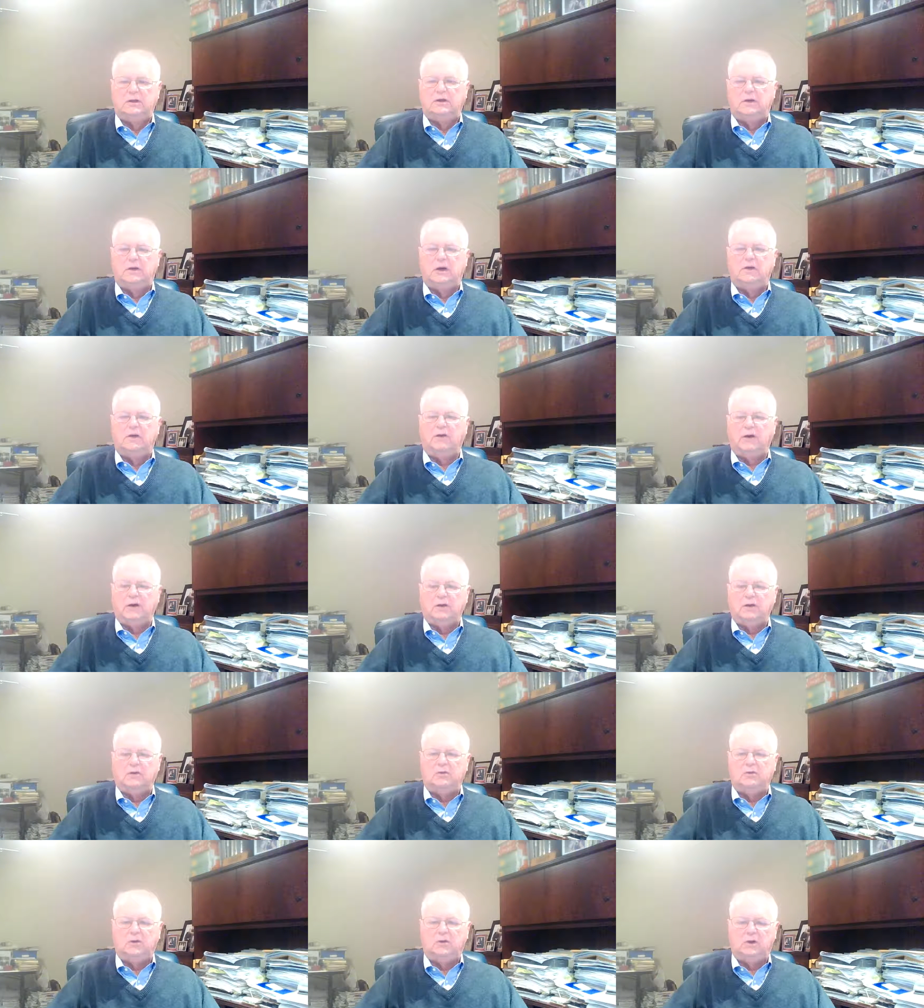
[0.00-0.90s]
All right.
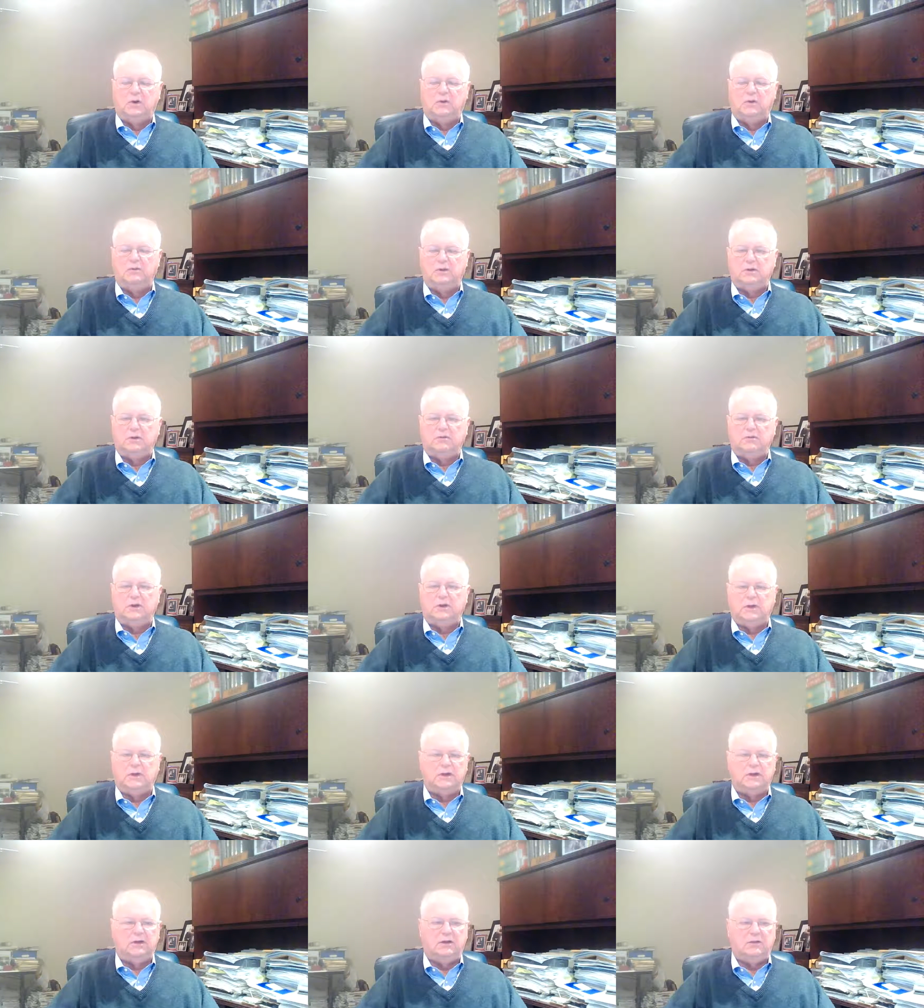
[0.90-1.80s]
Well, here
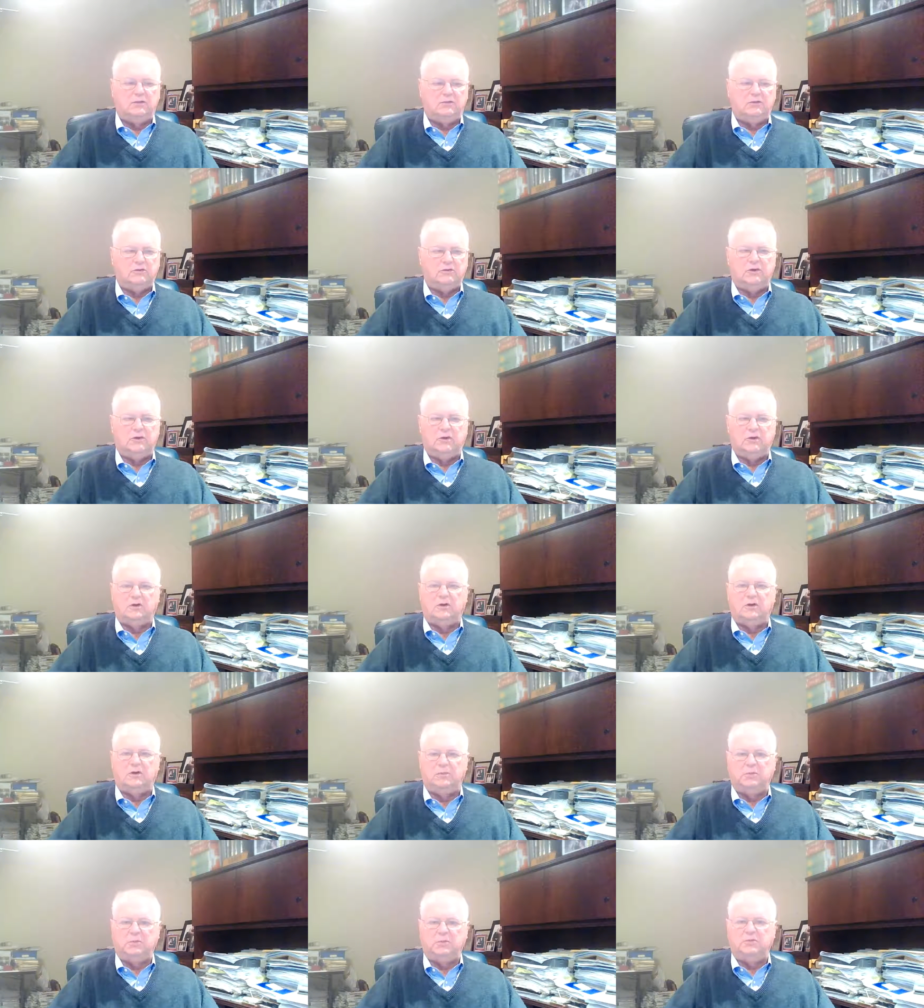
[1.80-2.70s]
again, as the car talk
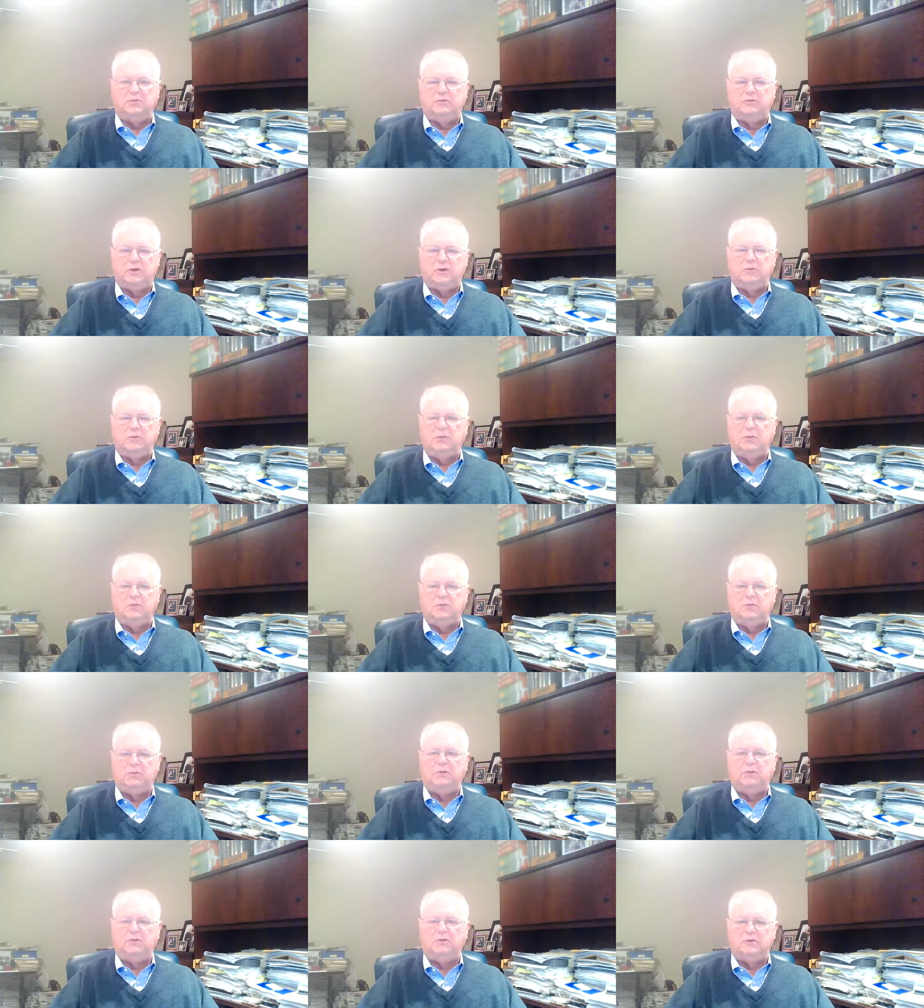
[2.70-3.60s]
people would say, people
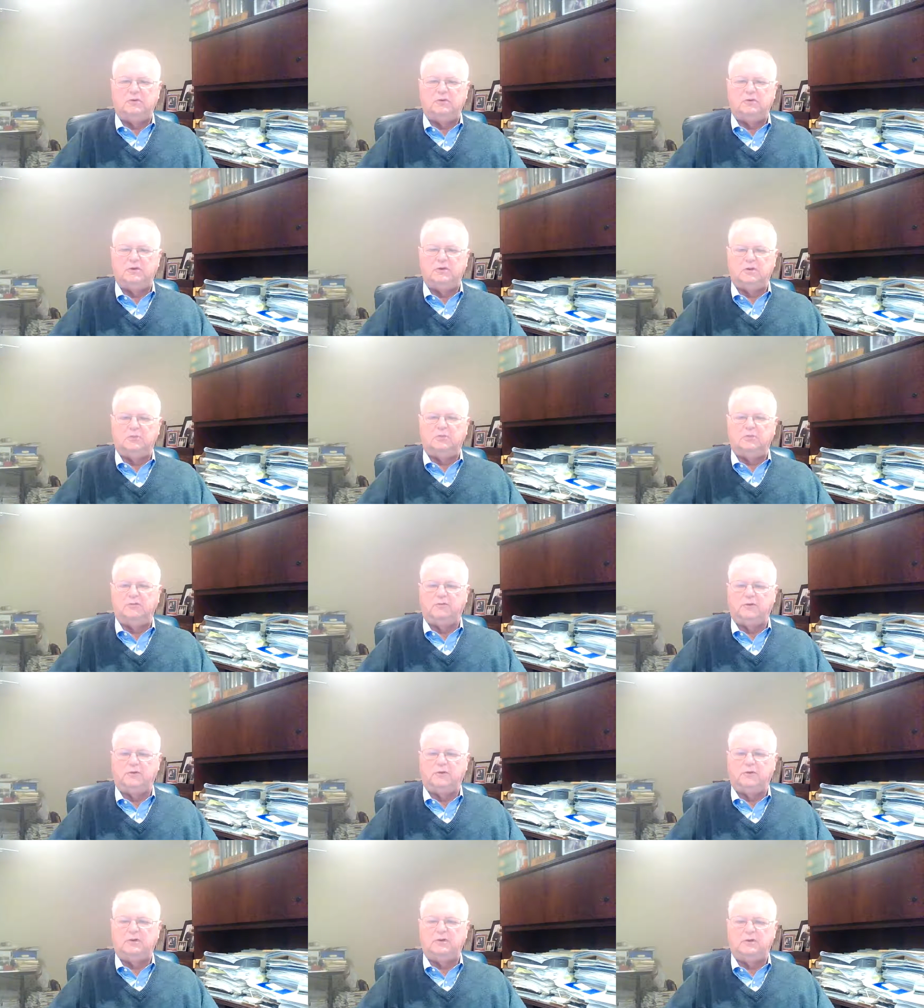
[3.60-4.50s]
wasted another
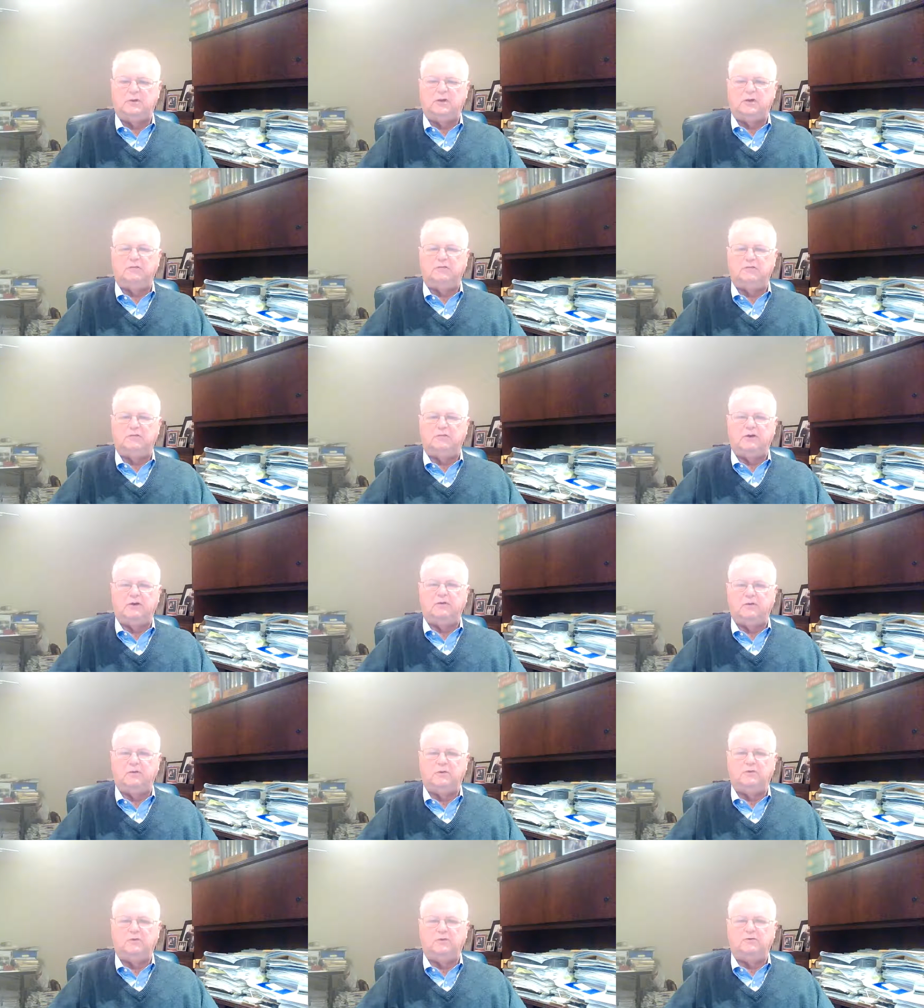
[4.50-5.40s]
perfectly good half hour
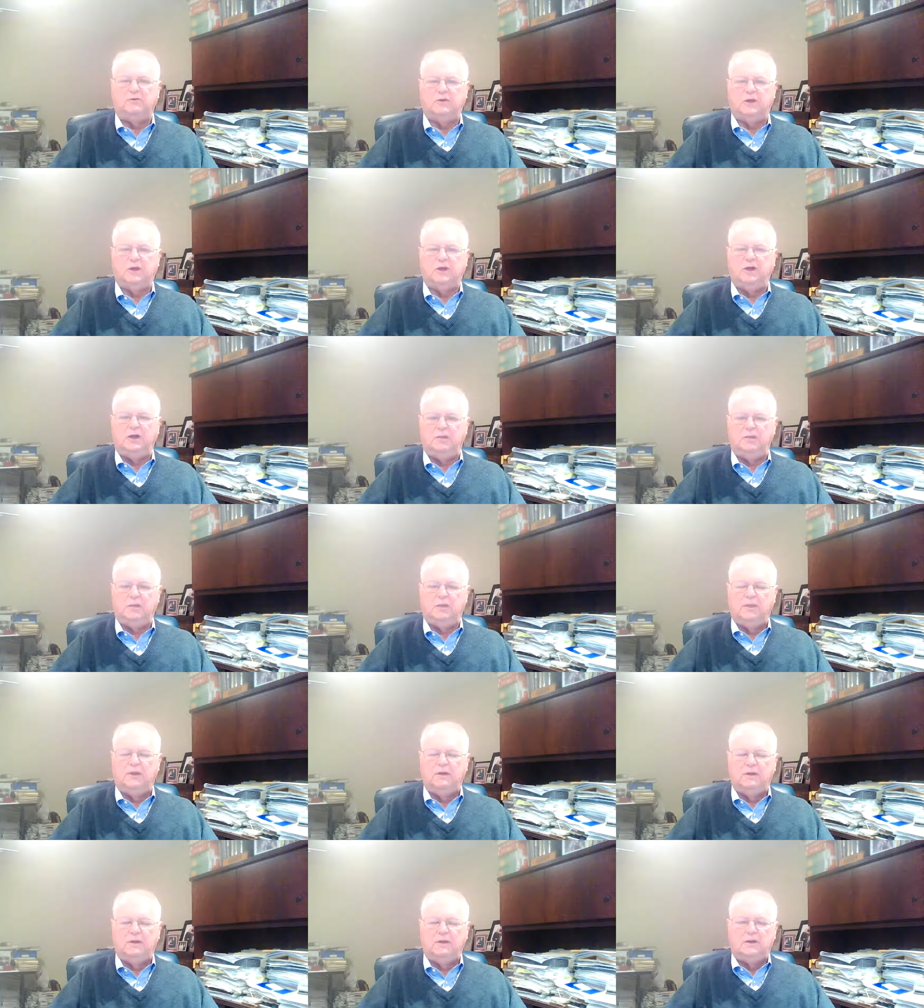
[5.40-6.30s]
with us today,
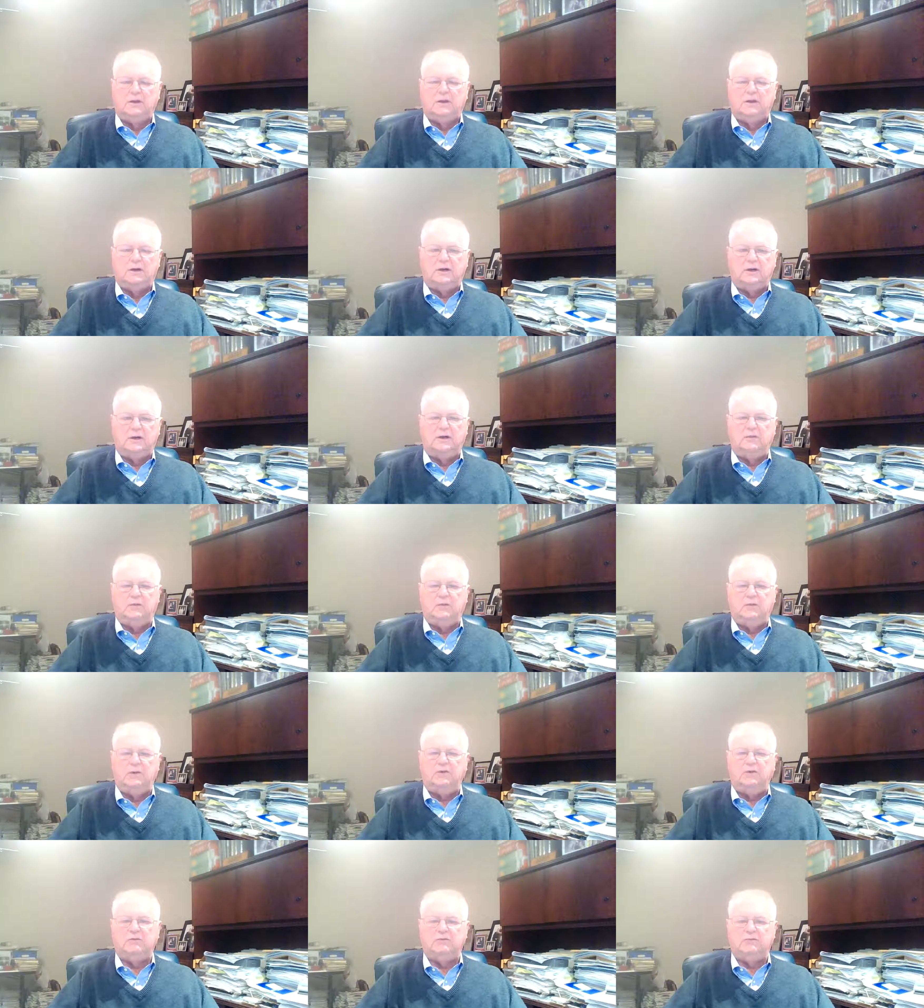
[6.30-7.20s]
uh, and we
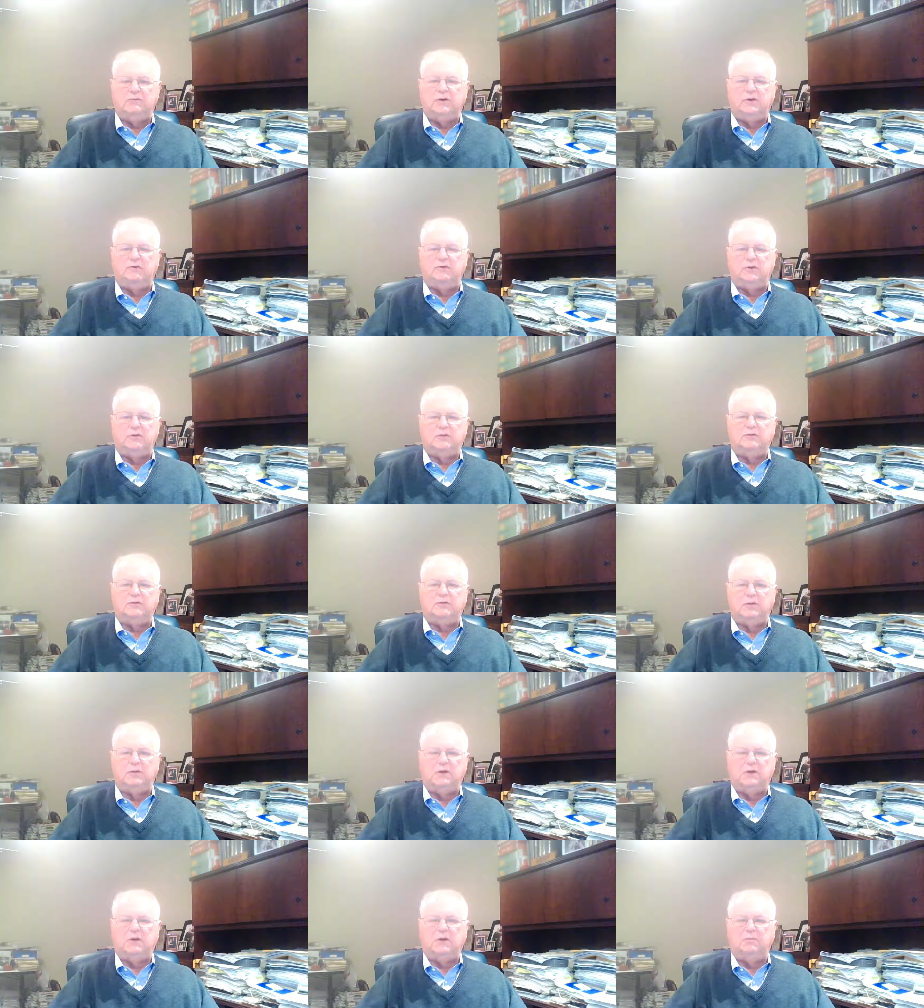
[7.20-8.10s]
have some fun stuff
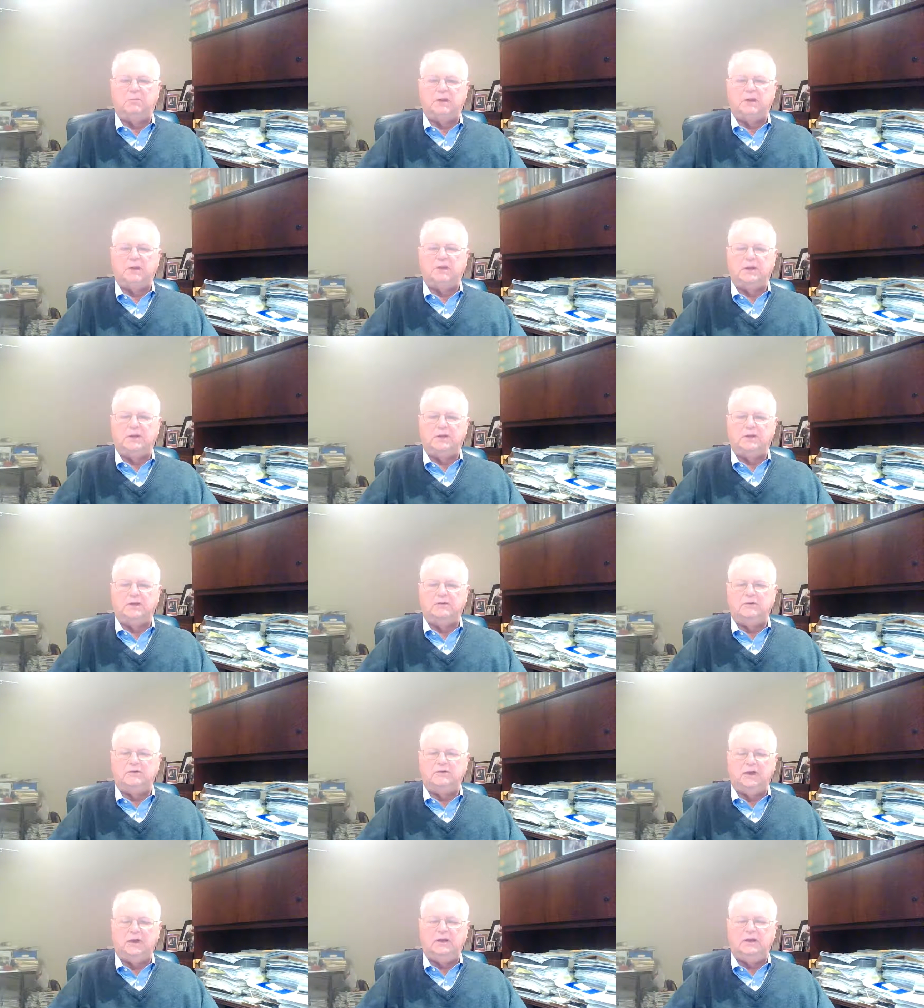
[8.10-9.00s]
coming up. But again, let's
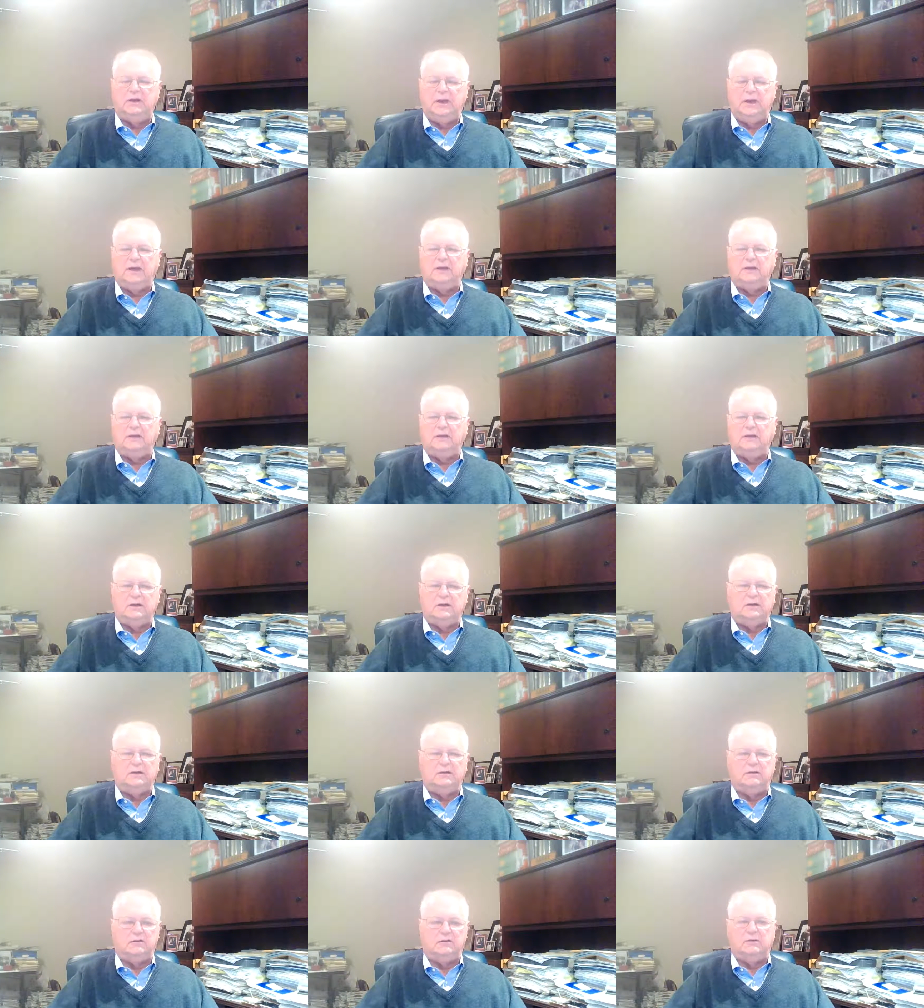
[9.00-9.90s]
get that uh,